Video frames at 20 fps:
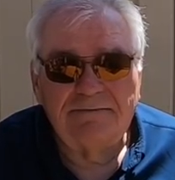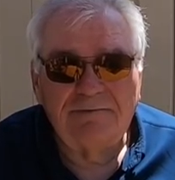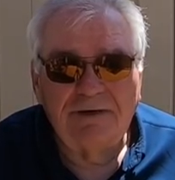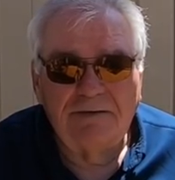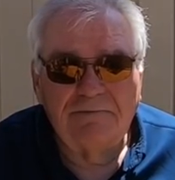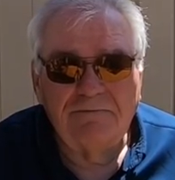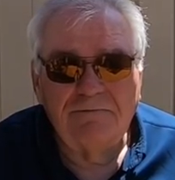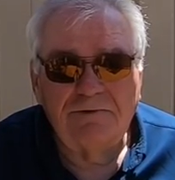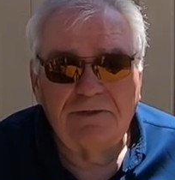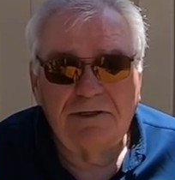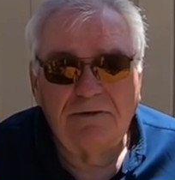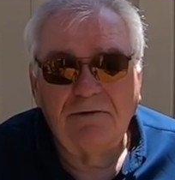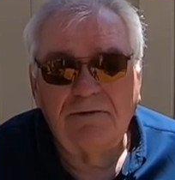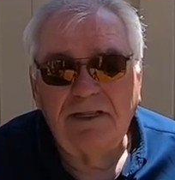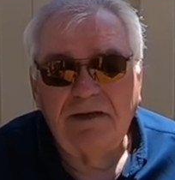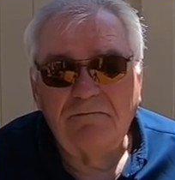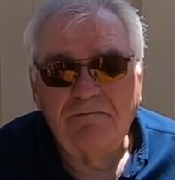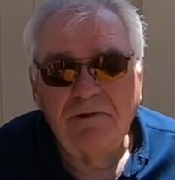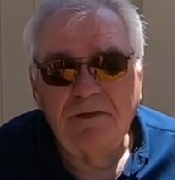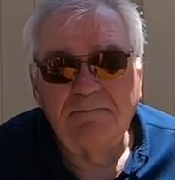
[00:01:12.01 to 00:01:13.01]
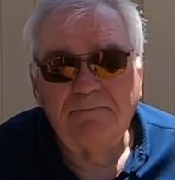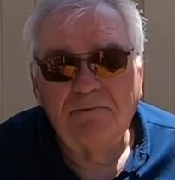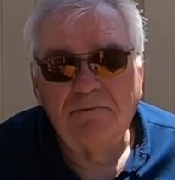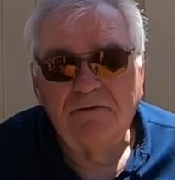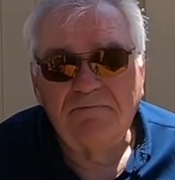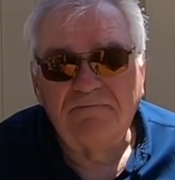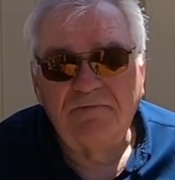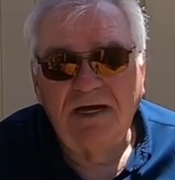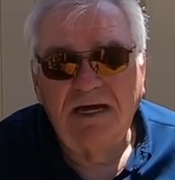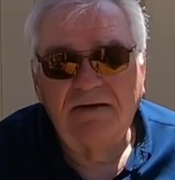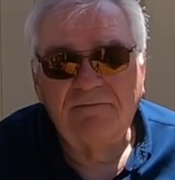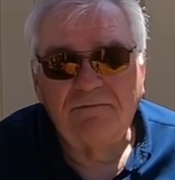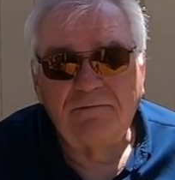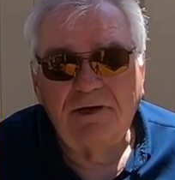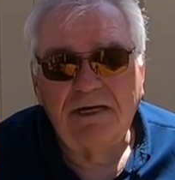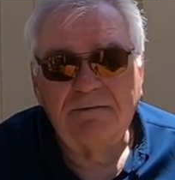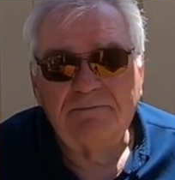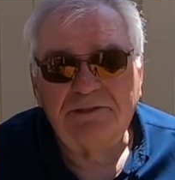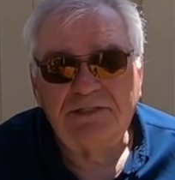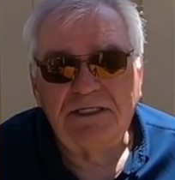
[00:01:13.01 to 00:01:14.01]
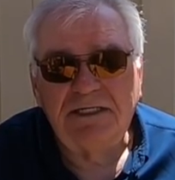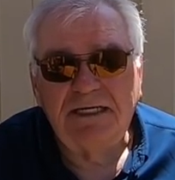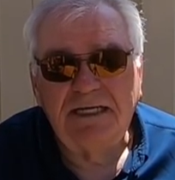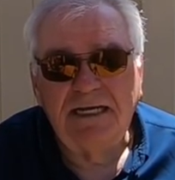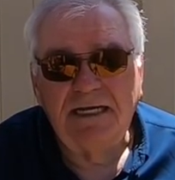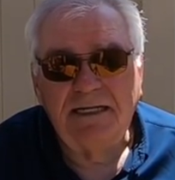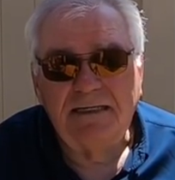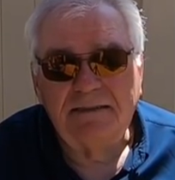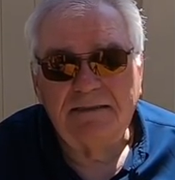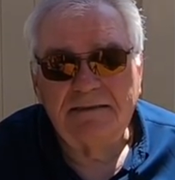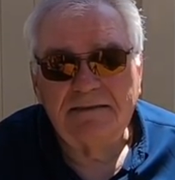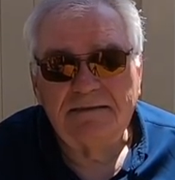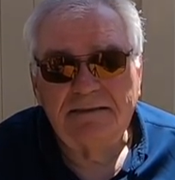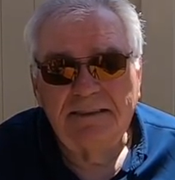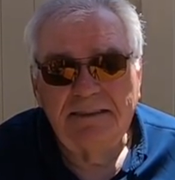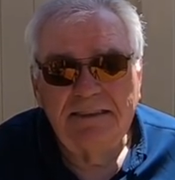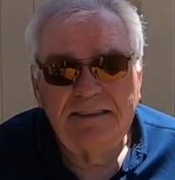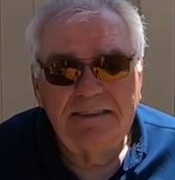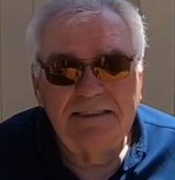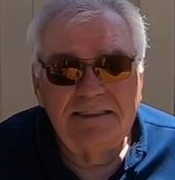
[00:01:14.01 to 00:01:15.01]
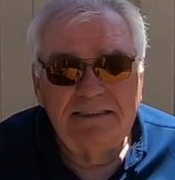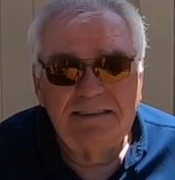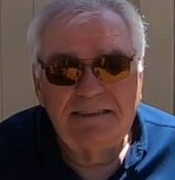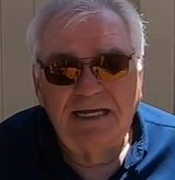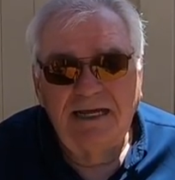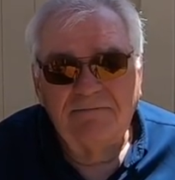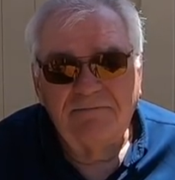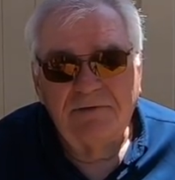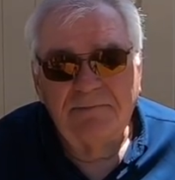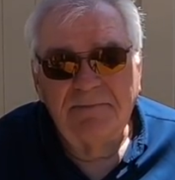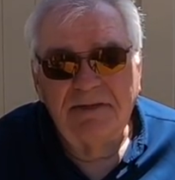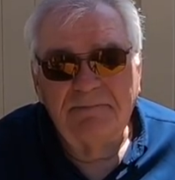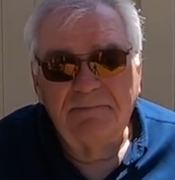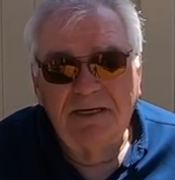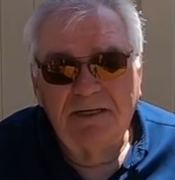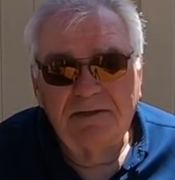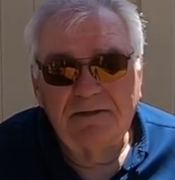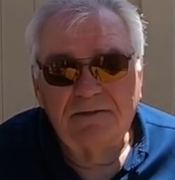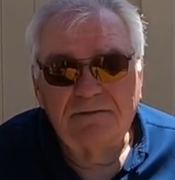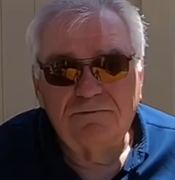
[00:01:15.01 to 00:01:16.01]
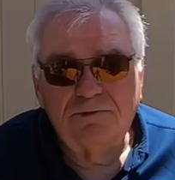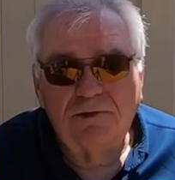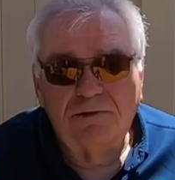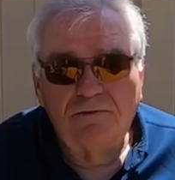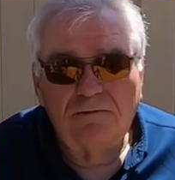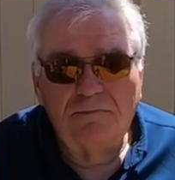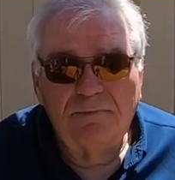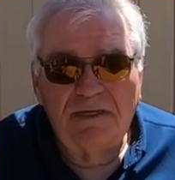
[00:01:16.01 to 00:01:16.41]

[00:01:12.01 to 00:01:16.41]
where I wanted to go to that 1.5 gram jig head to have a little bit better control,